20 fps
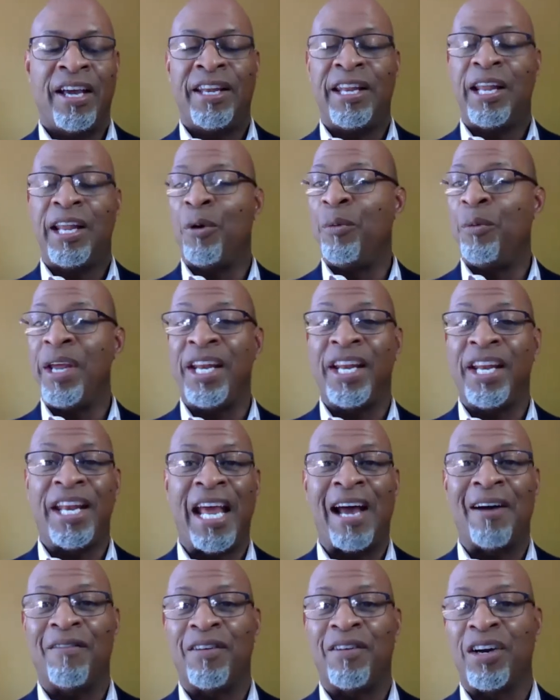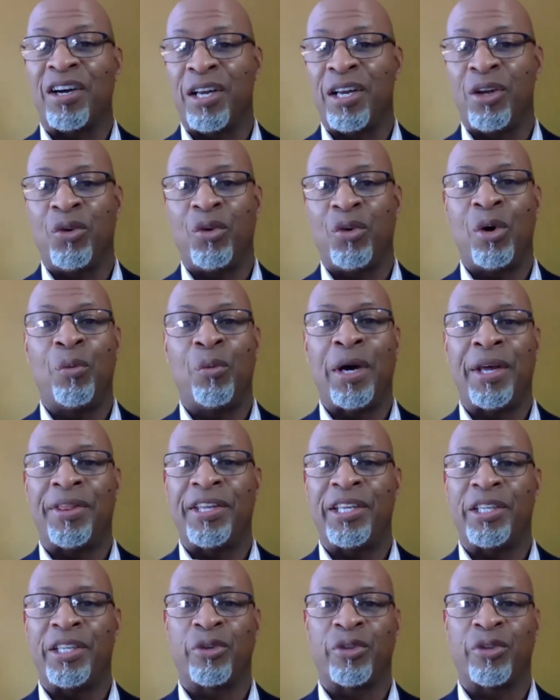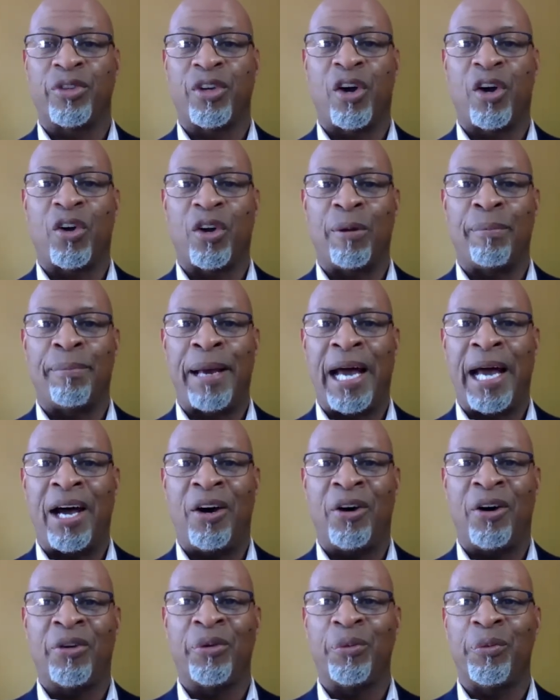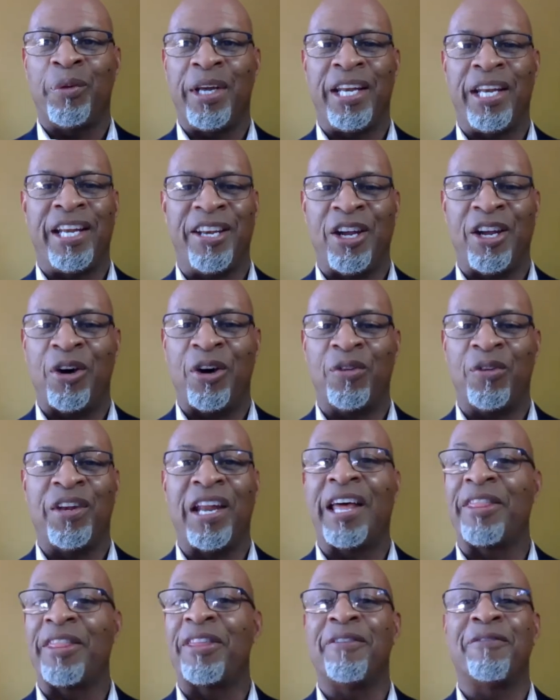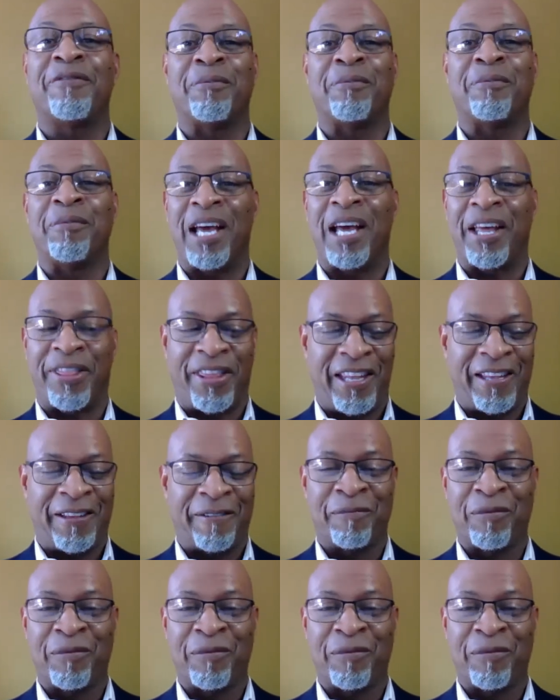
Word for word: Now, we didn't have a clue of what this was all about. We didn't know nothing from nothing.